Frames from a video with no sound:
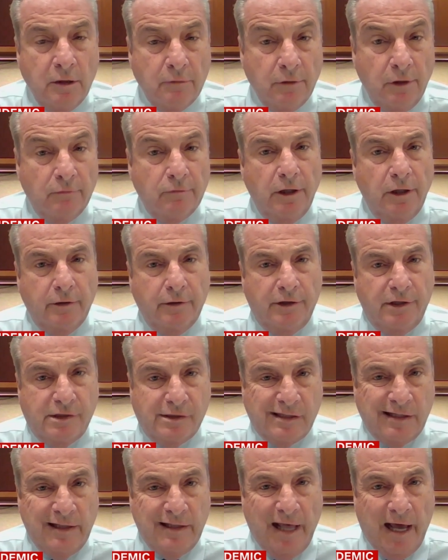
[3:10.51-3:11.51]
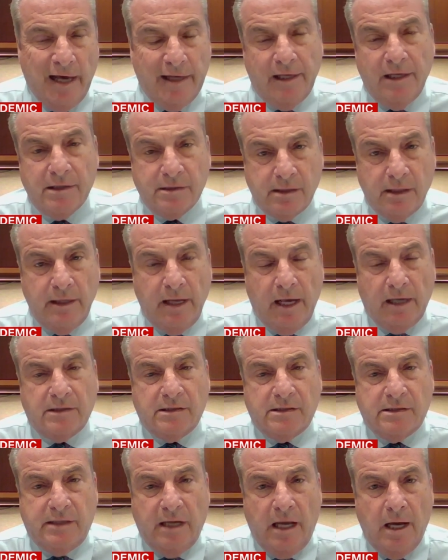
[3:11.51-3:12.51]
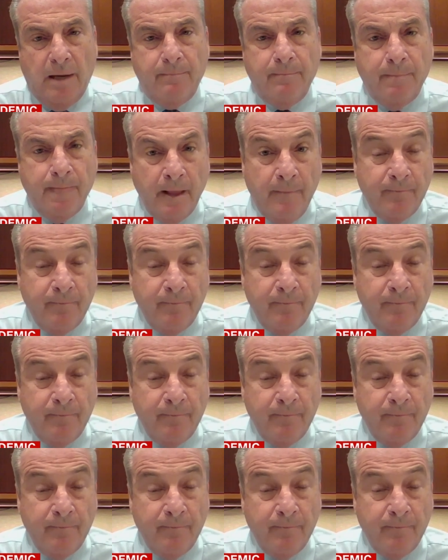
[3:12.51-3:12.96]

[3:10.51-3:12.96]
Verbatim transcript: we really see that as the next step